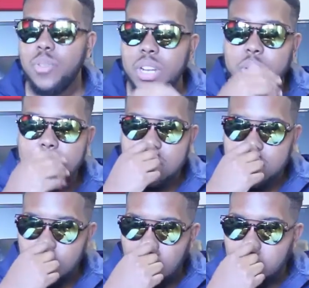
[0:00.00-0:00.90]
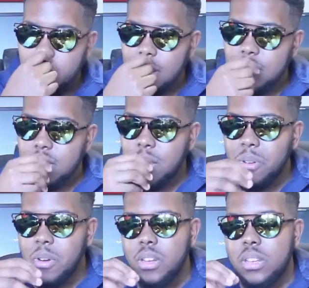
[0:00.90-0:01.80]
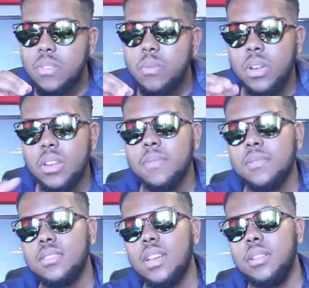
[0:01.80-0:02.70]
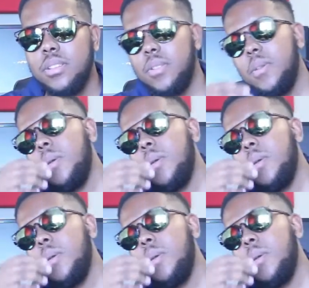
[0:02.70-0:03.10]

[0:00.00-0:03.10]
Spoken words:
radio station compilers, they were not ready for such,